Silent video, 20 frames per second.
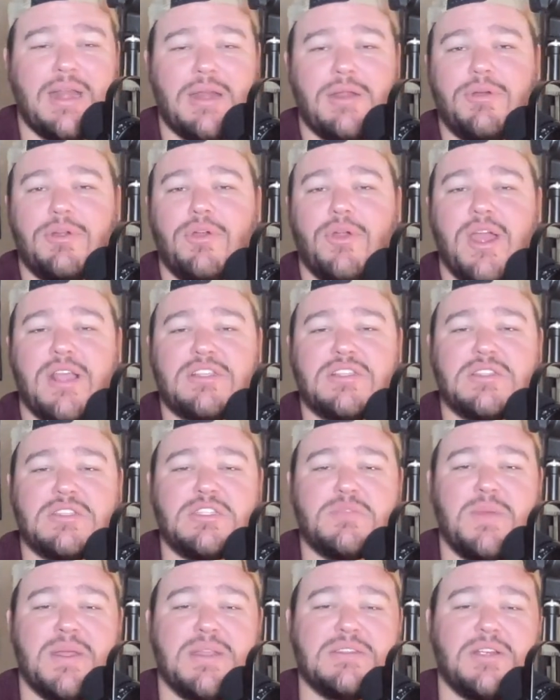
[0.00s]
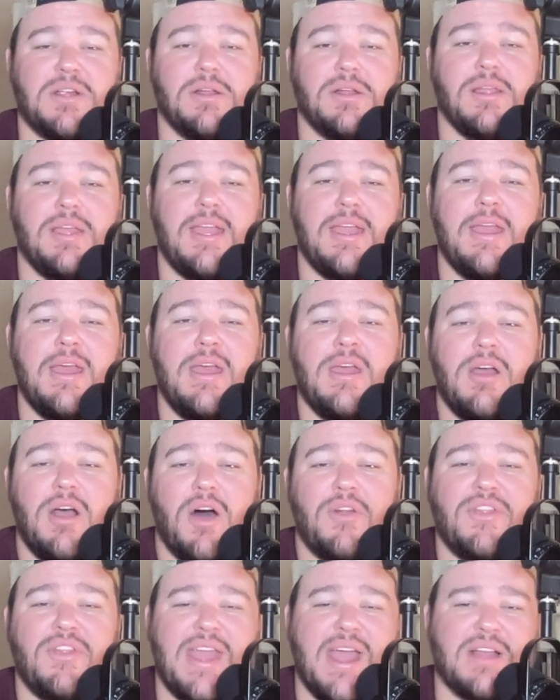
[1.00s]
Noah Gragson spins early
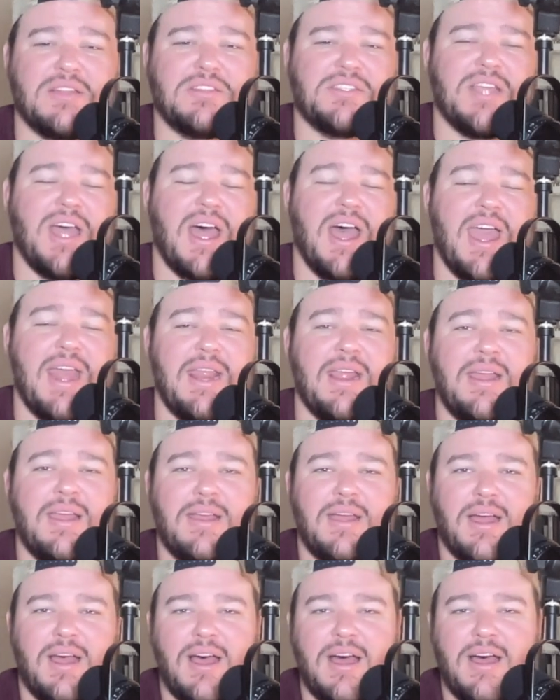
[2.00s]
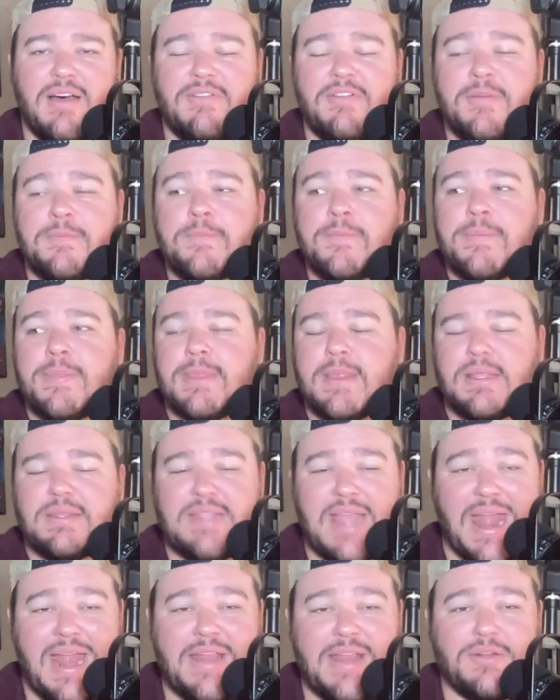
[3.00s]
on the outside of
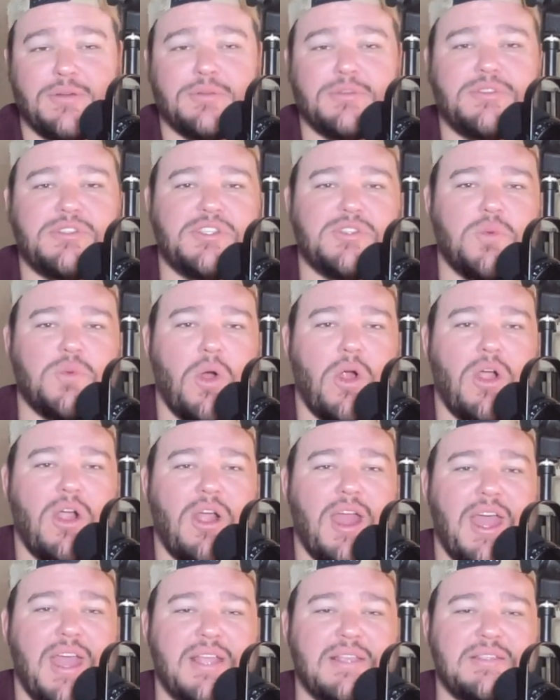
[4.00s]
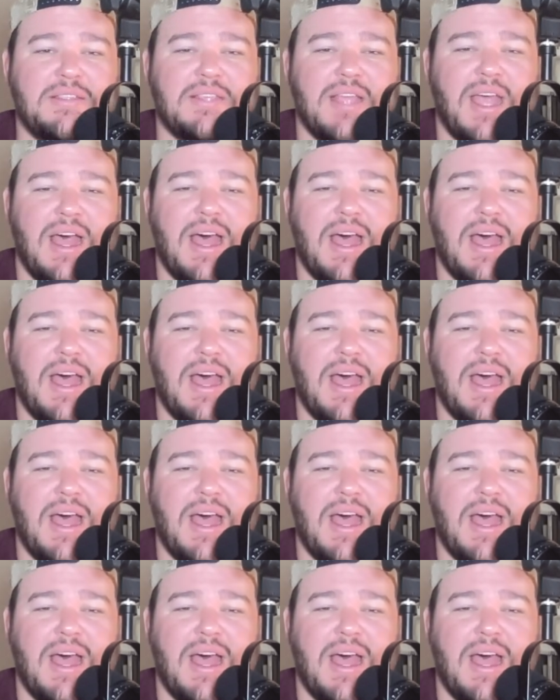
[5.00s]
Daniel Suarez.